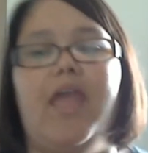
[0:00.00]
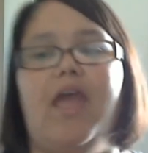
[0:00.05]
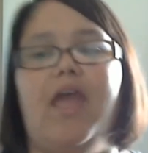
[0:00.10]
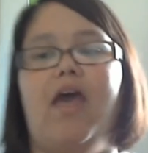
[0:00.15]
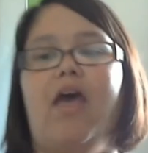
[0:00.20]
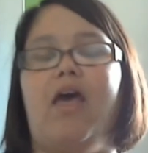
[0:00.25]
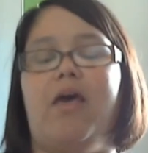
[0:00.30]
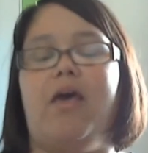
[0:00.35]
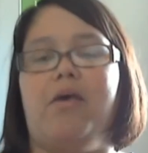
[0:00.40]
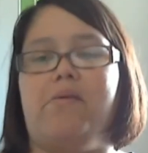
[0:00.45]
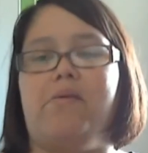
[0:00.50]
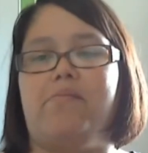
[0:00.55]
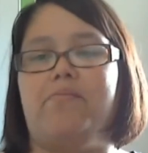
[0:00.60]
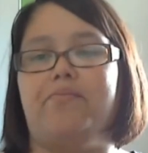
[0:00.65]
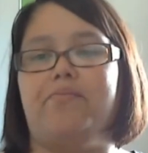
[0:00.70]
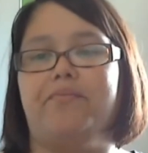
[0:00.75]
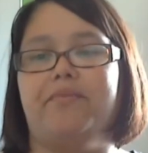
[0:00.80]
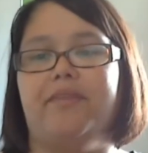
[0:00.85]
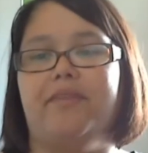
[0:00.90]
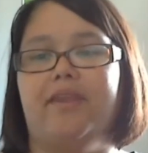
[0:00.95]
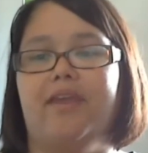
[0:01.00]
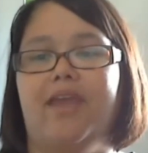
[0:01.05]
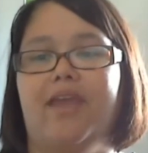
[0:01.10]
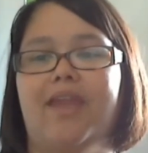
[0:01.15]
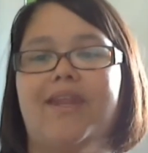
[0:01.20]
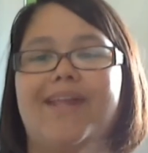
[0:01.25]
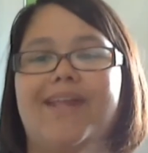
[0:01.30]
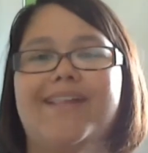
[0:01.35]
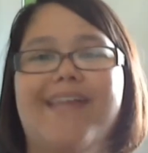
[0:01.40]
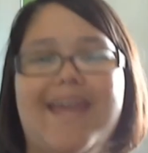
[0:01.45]
And
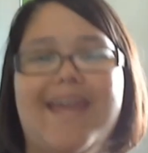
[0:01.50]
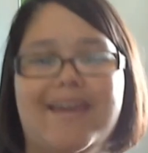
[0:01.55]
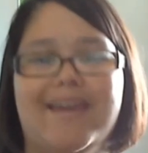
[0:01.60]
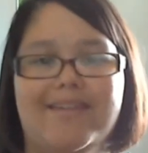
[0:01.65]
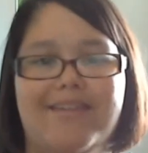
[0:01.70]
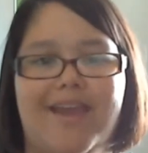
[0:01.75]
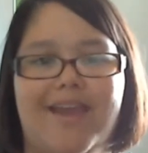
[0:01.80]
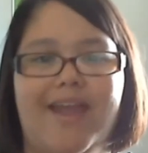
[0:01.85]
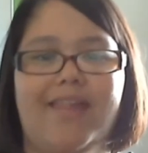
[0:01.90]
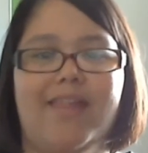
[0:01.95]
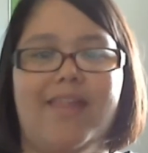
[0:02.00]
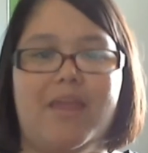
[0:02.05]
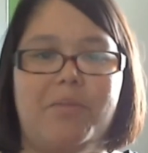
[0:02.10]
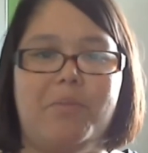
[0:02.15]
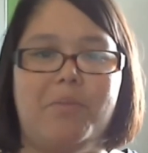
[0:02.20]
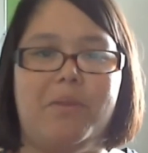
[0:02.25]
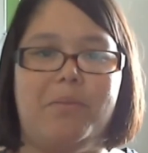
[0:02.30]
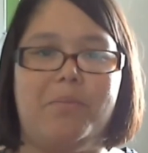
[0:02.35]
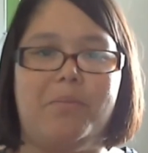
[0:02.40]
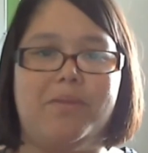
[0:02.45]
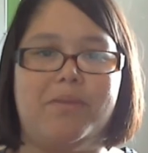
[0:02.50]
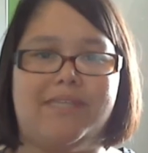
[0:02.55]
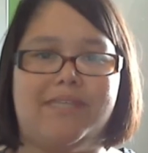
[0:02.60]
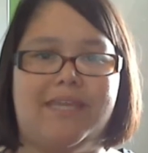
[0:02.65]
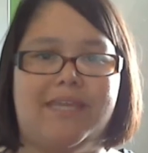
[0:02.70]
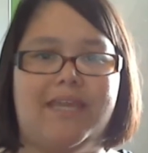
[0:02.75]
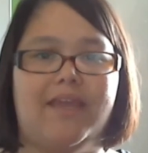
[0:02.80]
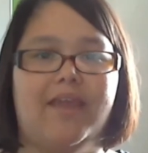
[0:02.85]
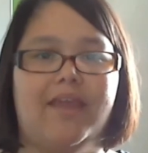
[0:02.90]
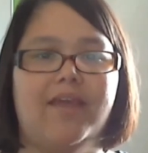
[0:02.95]
I like that. I like being
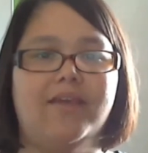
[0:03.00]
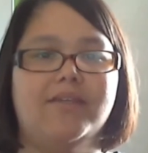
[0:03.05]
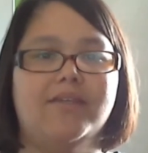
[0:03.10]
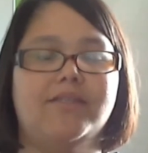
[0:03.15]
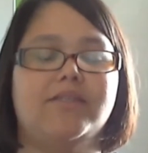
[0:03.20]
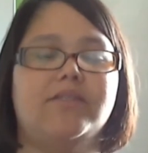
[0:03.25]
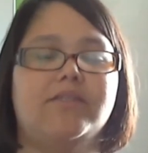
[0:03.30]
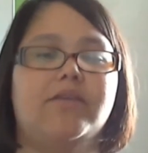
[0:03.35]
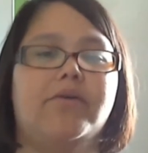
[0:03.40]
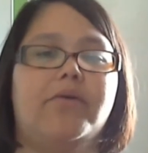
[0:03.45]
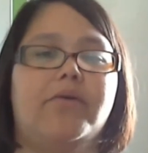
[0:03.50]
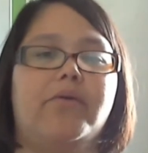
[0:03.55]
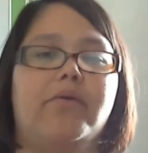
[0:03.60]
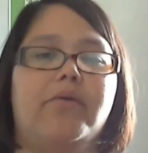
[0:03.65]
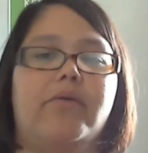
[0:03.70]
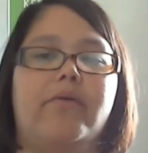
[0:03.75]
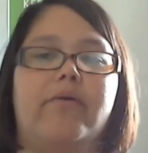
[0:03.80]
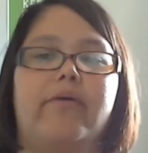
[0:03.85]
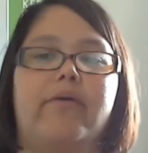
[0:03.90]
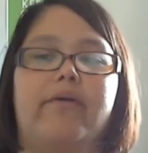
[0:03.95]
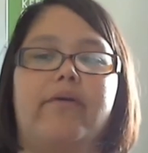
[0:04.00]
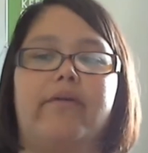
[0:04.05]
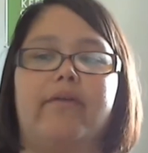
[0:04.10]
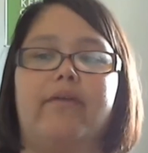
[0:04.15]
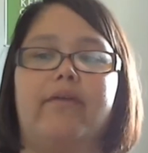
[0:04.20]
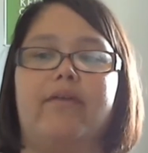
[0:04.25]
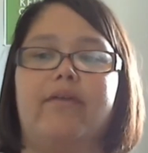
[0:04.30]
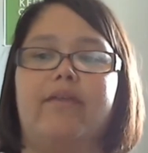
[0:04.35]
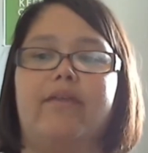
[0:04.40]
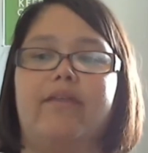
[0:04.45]
busy. So
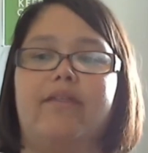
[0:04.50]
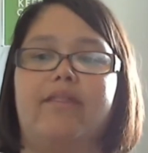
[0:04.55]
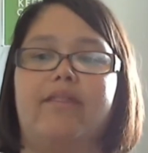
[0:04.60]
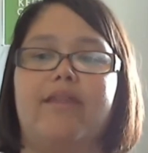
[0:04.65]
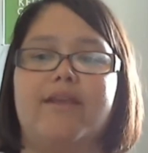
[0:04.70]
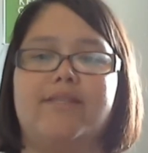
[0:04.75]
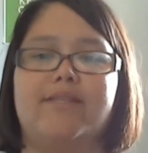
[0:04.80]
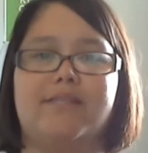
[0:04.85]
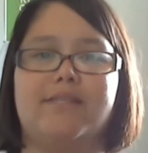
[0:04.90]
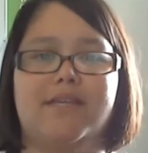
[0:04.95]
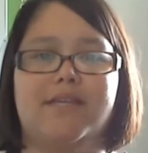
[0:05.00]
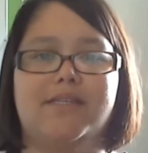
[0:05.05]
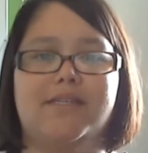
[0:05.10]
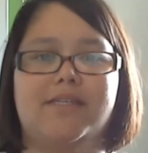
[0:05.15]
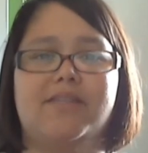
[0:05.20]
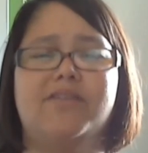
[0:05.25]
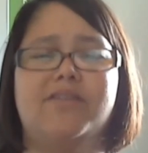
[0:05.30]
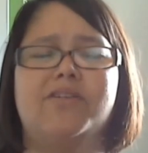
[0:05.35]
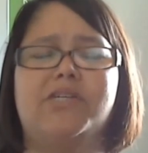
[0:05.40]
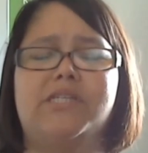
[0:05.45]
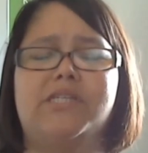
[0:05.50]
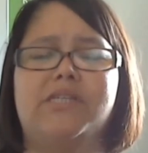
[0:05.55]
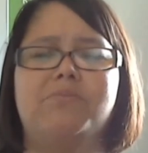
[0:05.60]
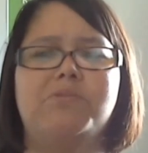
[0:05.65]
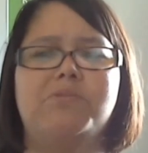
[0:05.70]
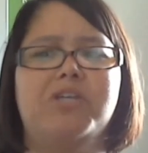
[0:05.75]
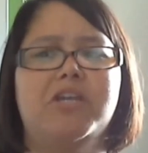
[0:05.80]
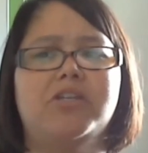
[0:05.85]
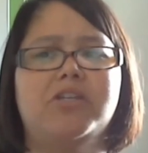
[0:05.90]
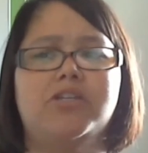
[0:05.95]
that's nice. And there's some
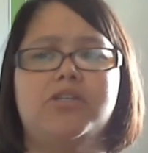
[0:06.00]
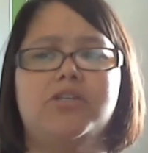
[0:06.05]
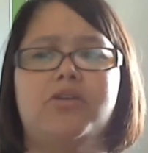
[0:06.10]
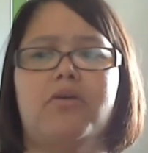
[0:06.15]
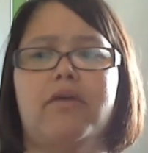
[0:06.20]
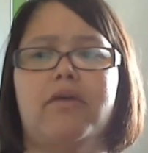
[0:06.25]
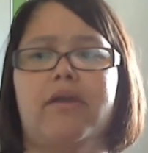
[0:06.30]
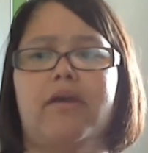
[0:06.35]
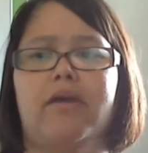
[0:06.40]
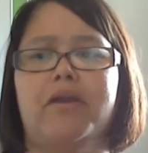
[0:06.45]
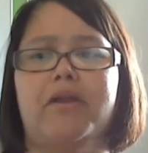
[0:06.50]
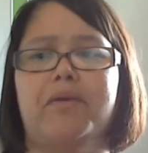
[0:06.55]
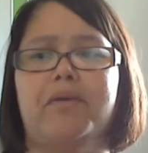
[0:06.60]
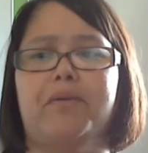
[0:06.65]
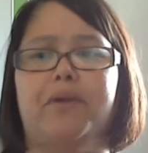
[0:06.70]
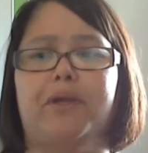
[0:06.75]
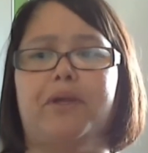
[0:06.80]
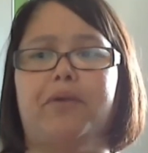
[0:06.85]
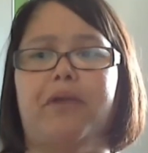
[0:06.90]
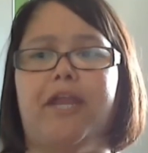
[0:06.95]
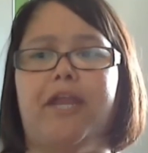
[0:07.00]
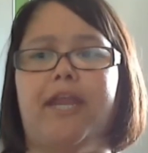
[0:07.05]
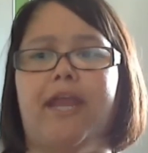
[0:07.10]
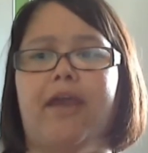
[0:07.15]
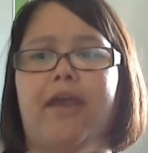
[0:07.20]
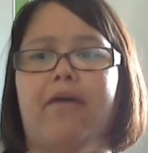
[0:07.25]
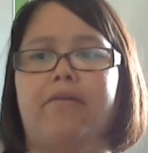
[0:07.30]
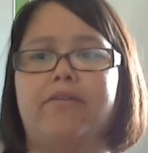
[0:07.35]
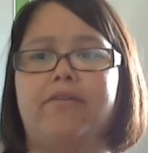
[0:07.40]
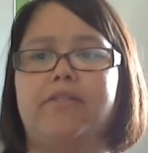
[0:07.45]
changes going on at work right
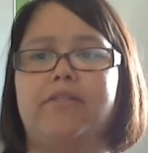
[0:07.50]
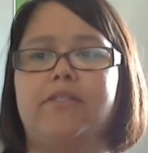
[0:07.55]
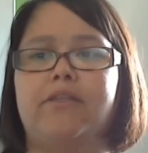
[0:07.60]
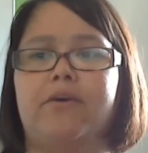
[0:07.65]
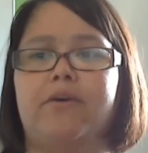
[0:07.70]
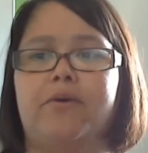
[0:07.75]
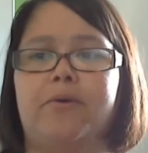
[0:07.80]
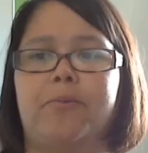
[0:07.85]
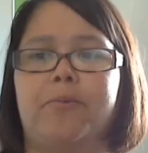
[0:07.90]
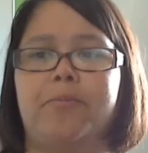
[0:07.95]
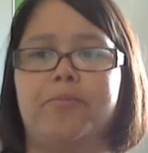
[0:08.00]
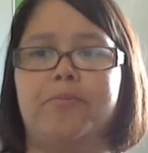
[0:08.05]
now. So